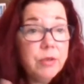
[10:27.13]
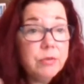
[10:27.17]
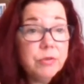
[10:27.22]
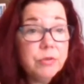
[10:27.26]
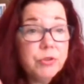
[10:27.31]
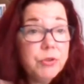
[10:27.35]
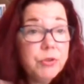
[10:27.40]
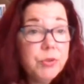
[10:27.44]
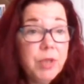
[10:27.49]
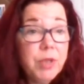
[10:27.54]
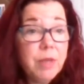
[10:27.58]

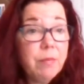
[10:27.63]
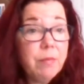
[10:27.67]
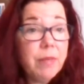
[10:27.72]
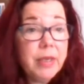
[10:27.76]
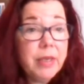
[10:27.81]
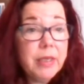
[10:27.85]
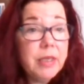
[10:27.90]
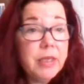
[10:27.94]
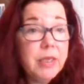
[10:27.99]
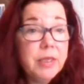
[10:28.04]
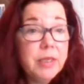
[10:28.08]
shoot up
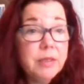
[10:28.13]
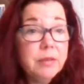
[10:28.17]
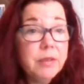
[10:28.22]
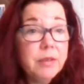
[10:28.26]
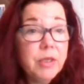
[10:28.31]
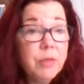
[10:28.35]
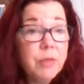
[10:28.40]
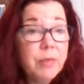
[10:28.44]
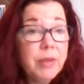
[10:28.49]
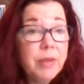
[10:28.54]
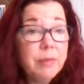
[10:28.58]
my
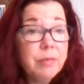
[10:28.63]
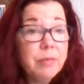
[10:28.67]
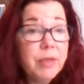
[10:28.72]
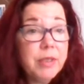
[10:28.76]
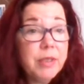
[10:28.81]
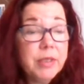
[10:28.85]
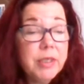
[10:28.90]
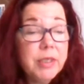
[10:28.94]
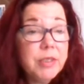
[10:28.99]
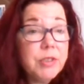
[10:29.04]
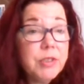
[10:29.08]
my
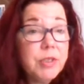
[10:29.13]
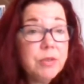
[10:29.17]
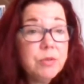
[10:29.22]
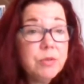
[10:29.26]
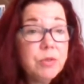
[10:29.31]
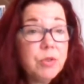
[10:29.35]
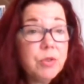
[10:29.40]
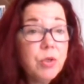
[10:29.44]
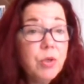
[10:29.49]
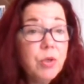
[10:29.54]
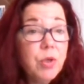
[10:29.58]
blood
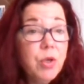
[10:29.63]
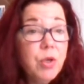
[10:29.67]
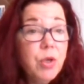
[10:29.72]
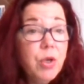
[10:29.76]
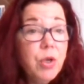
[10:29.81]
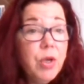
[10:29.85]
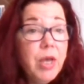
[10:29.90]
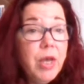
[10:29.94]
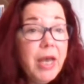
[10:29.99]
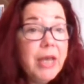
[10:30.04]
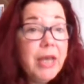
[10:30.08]
ketones,
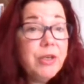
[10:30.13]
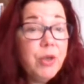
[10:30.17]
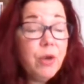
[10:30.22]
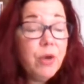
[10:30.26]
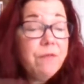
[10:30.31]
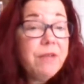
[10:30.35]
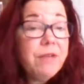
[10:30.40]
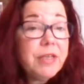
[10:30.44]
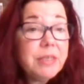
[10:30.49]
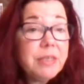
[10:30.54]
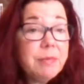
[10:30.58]
had no
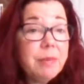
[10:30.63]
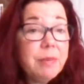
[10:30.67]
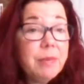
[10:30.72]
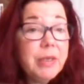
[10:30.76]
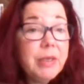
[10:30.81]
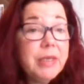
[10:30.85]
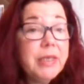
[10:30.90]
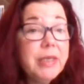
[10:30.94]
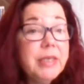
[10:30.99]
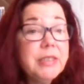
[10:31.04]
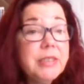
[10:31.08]
effect on my
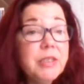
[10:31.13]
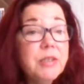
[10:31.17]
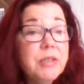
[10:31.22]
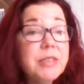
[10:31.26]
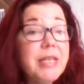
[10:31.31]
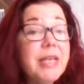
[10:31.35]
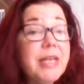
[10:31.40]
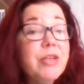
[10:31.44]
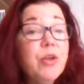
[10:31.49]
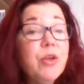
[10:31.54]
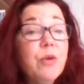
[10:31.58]
blood ketones,
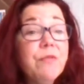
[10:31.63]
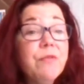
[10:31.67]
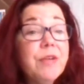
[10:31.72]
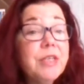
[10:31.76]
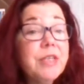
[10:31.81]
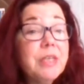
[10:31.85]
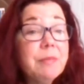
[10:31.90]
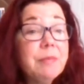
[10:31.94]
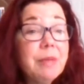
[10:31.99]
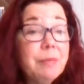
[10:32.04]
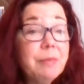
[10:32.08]
and had no
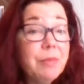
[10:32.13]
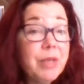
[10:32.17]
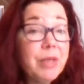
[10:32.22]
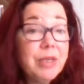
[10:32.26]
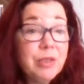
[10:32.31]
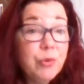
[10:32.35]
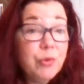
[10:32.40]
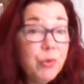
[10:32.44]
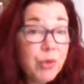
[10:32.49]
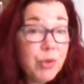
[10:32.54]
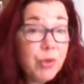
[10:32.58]
effect on my blood
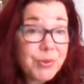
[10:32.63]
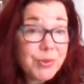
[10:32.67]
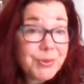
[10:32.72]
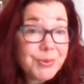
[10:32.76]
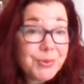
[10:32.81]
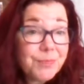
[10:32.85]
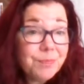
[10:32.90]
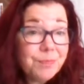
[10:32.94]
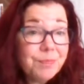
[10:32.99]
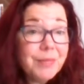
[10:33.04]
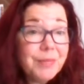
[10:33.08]

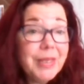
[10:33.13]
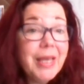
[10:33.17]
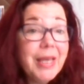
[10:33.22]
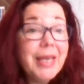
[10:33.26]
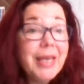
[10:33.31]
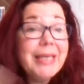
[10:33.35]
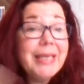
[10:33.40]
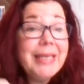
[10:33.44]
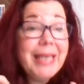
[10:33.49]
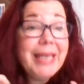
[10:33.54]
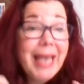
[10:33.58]
glucose.
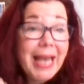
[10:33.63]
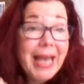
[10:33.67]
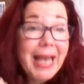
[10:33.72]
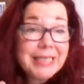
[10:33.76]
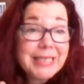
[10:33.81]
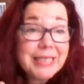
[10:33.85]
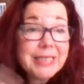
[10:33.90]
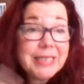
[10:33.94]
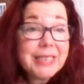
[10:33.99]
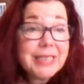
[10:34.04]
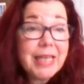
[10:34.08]
Yet
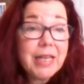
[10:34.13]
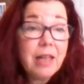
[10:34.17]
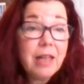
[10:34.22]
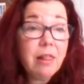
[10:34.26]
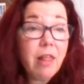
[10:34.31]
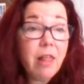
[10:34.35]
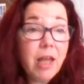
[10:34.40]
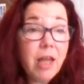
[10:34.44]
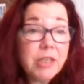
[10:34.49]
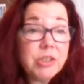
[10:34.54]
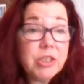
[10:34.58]

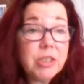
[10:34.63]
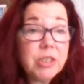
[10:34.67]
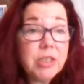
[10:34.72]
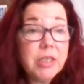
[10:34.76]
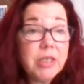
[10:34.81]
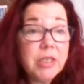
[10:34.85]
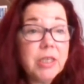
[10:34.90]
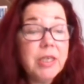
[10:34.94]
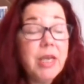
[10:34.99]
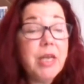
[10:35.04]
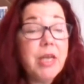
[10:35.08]

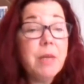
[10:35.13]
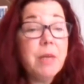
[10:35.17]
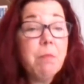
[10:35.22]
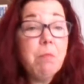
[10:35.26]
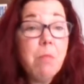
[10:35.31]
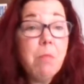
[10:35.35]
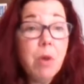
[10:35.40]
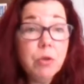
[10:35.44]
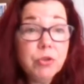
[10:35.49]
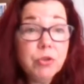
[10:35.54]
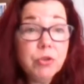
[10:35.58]
psychologically and
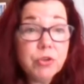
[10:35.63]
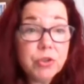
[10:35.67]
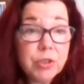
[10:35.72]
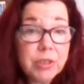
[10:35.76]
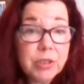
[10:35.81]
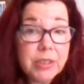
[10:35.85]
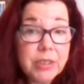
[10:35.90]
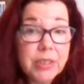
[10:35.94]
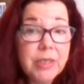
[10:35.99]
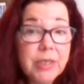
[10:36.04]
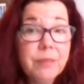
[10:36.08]

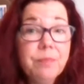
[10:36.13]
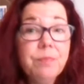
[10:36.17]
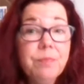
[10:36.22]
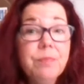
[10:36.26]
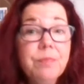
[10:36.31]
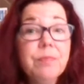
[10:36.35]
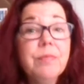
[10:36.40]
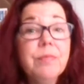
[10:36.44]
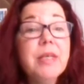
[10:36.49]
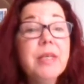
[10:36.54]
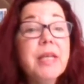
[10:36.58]
emotionally,
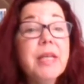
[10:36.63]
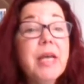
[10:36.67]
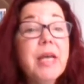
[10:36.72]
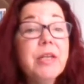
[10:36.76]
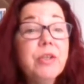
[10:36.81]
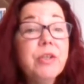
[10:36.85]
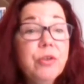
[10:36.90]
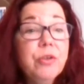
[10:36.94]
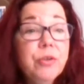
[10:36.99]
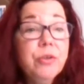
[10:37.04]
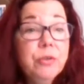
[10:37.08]
it had a
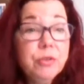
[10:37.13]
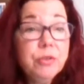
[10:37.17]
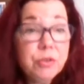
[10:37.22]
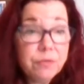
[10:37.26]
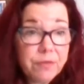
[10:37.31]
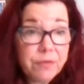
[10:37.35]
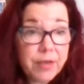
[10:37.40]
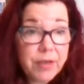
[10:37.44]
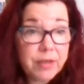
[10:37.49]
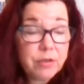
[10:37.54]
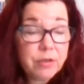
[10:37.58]
huge
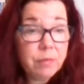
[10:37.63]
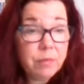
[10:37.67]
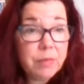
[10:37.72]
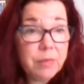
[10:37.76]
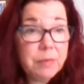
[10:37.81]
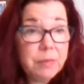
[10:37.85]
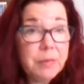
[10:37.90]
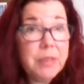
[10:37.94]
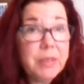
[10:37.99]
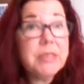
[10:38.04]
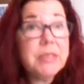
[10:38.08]
effect on me
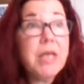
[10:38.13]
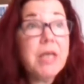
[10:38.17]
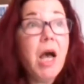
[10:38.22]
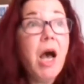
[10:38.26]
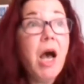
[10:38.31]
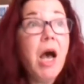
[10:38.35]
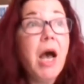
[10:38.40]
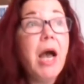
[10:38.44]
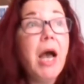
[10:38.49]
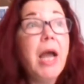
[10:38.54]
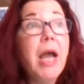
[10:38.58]
because
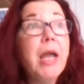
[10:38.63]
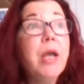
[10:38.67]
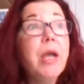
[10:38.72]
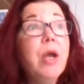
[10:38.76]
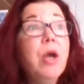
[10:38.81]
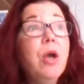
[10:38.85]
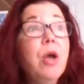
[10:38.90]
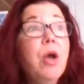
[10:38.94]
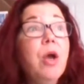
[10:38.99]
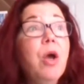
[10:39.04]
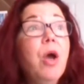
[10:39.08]
I
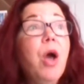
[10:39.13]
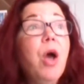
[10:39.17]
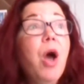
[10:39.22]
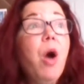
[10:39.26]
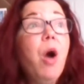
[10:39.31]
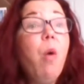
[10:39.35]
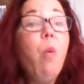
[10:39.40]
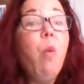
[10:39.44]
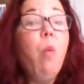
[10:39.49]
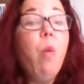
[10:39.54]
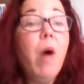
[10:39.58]

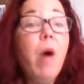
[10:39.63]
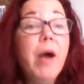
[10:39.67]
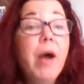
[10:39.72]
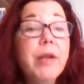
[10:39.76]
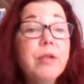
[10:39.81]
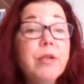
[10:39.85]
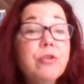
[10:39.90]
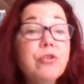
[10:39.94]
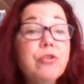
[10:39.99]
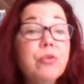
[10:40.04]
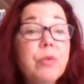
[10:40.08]

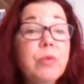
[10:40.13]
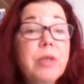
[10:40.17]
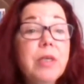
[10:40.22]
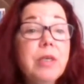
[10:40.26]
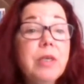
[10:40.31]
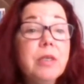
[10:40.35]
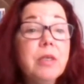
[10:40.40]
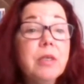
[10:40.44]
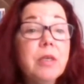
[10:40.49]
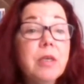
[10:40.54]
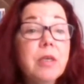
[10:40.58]
wanted to
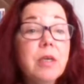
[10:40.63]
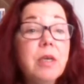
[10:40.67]
eat